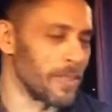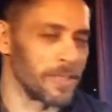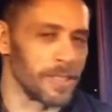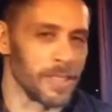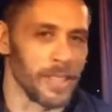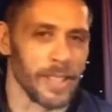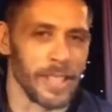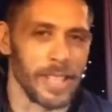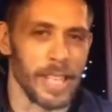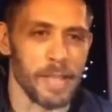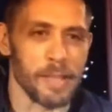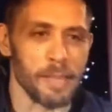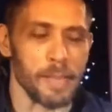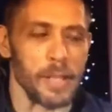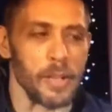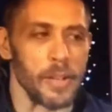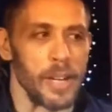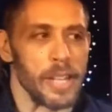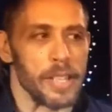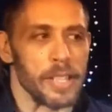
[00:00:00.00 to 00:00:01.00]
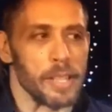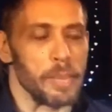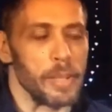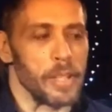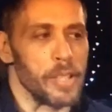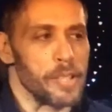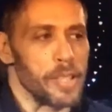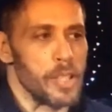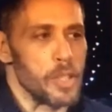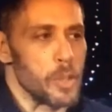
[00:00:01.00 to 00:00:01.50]
So it keeps me grounded
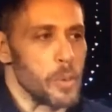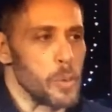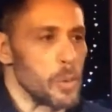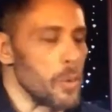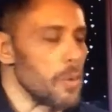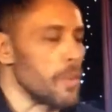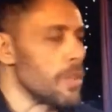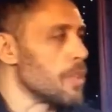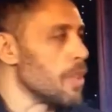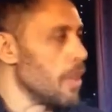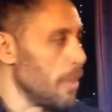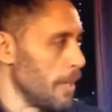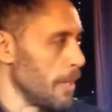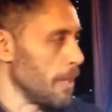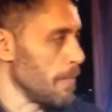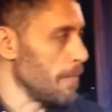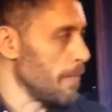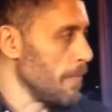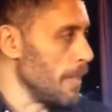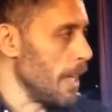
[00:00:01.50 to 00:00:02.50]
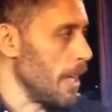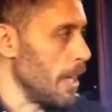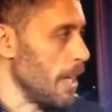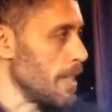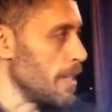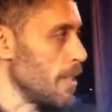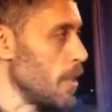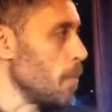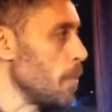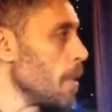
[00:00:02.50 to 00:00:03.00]
because I do it all the time, and I
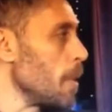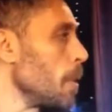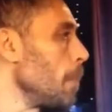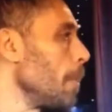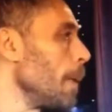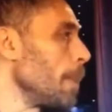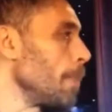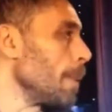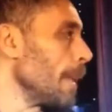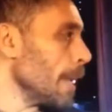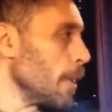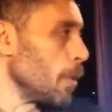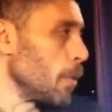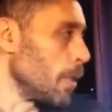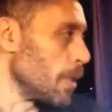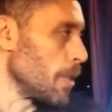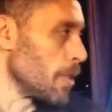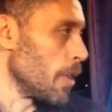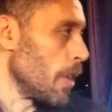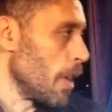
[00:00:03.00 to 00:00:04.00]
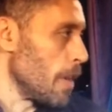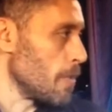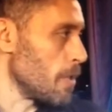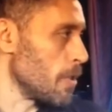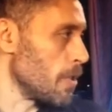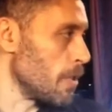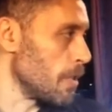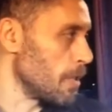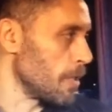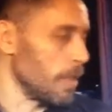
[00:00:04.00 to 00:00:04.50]
deal with the public all the time
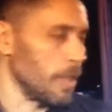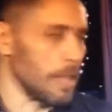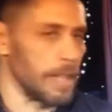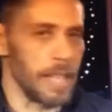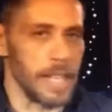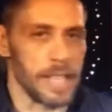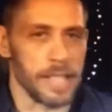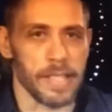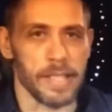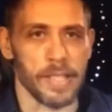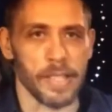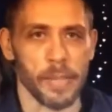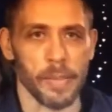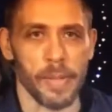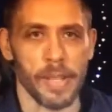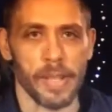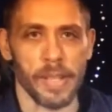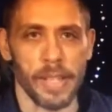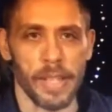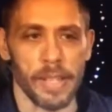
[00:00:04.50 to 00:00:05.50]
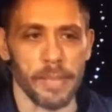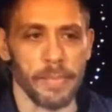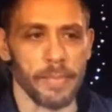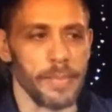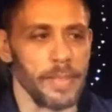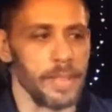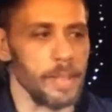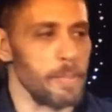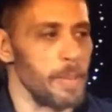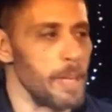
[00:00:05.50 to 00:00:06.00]
too, so I get to deal with
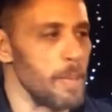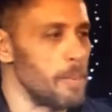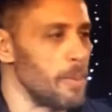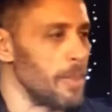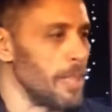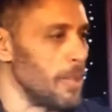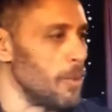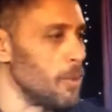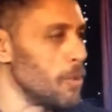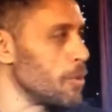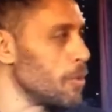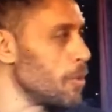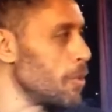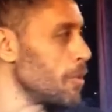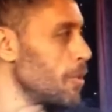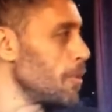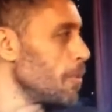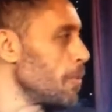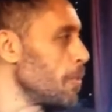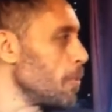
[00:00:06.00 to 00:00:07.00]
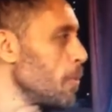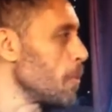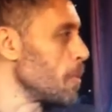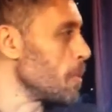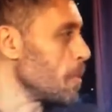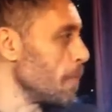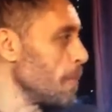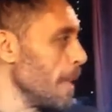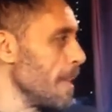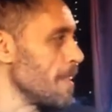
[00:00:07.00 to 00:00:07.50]
people in all sorts of
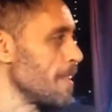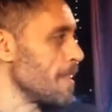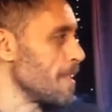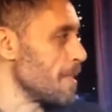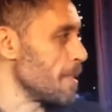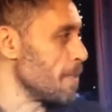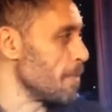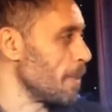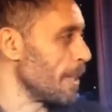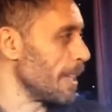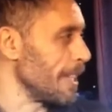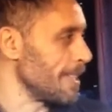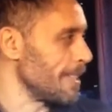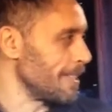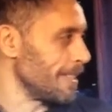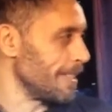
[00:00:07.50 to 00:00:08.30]
spaces and places.